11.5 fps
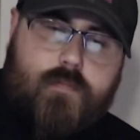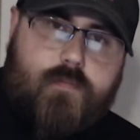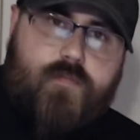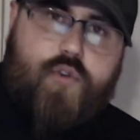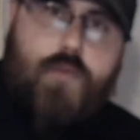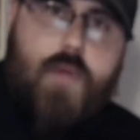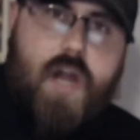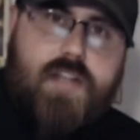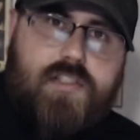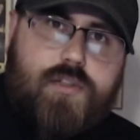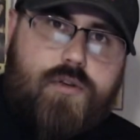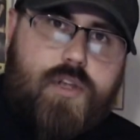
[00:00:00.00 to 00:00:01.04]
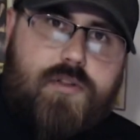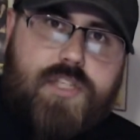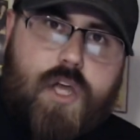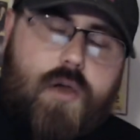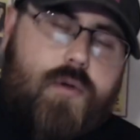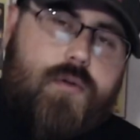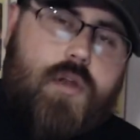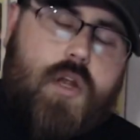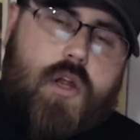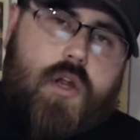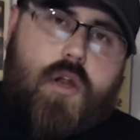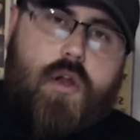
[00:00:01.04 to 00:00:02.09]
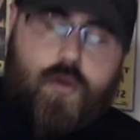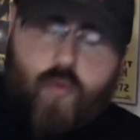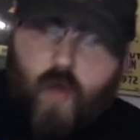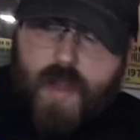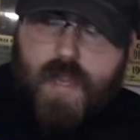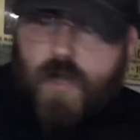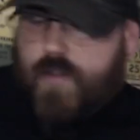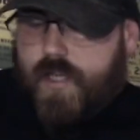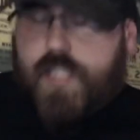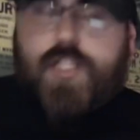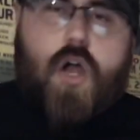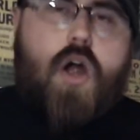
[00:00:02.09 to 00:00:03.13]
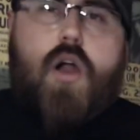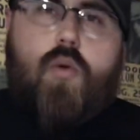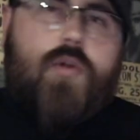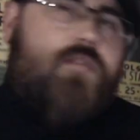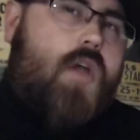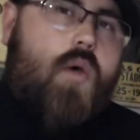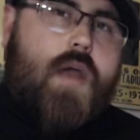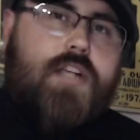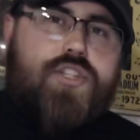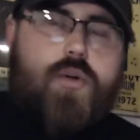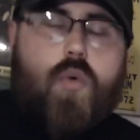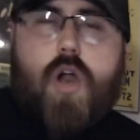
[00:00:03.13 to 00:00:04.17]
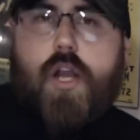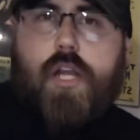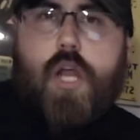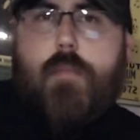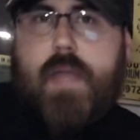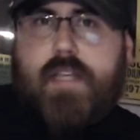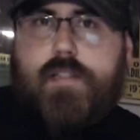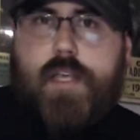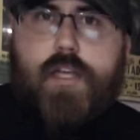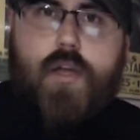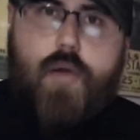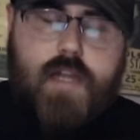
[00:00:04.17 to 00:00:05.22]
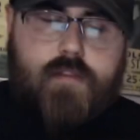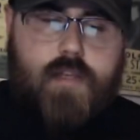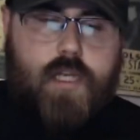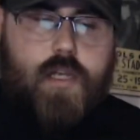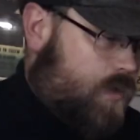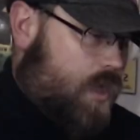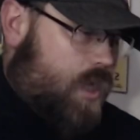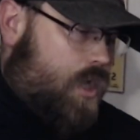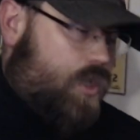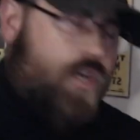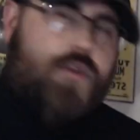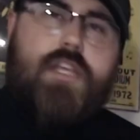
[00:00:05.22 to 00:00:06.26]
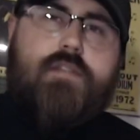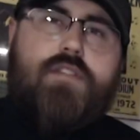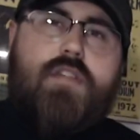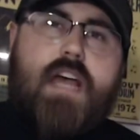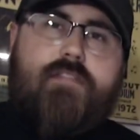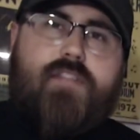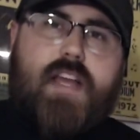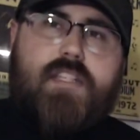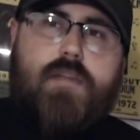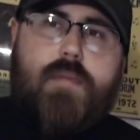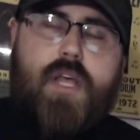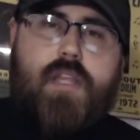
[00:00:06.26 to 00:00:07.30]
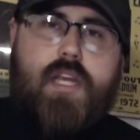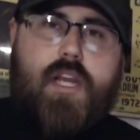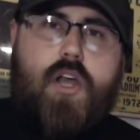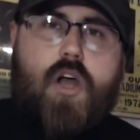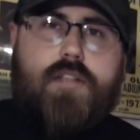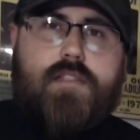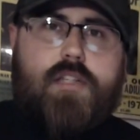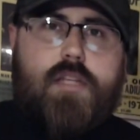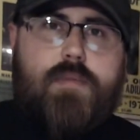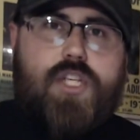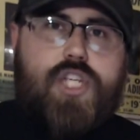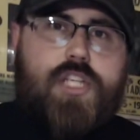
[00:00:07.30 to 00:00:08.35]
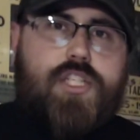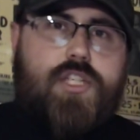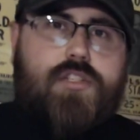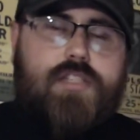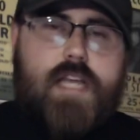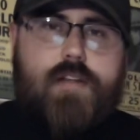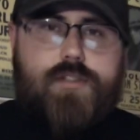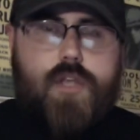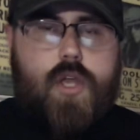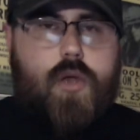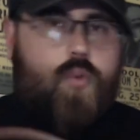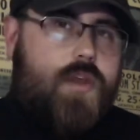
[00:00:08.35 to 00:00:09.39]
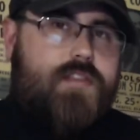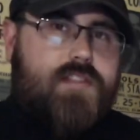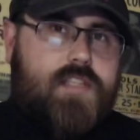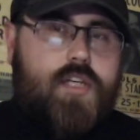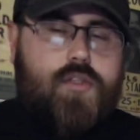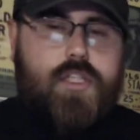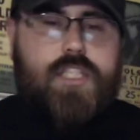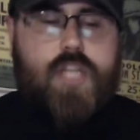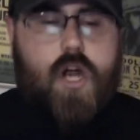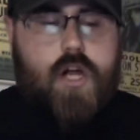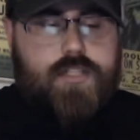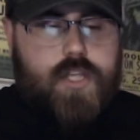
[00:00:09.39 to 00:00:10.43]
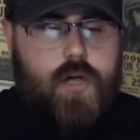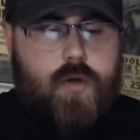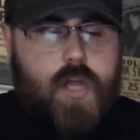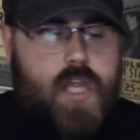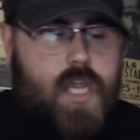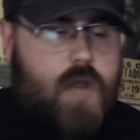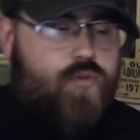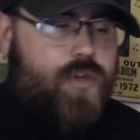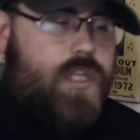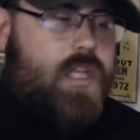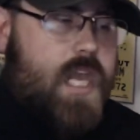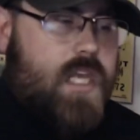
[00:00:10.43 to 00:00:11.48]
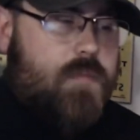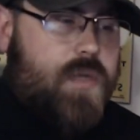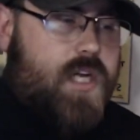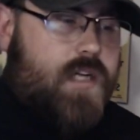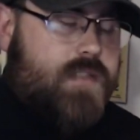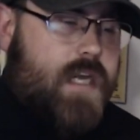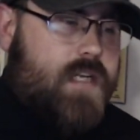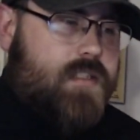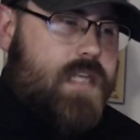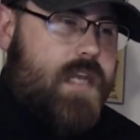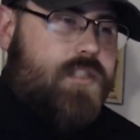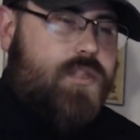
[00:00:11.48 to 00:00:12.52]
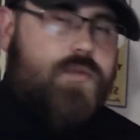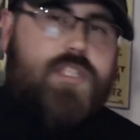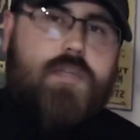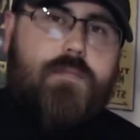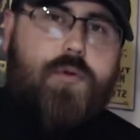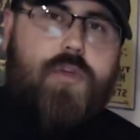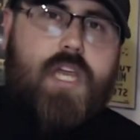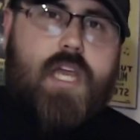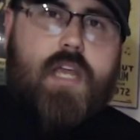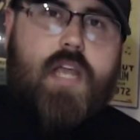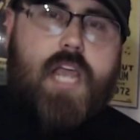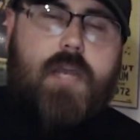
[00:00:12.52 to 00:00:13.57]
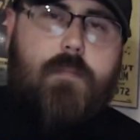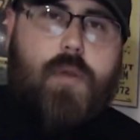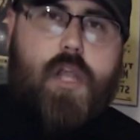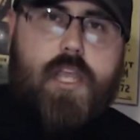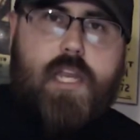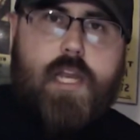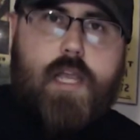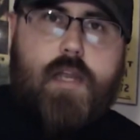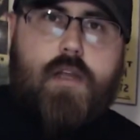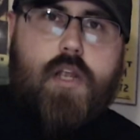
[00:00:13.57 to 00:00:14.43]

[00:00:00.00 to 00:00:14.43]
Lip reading: full body studio tone right out of the guitar with no extra work, no mixing, no anything. You know, it gives you that flexibility to constantly be changing your sounds with a single guitar. So I really like it because I can take it to a simple gig, I can plug it in,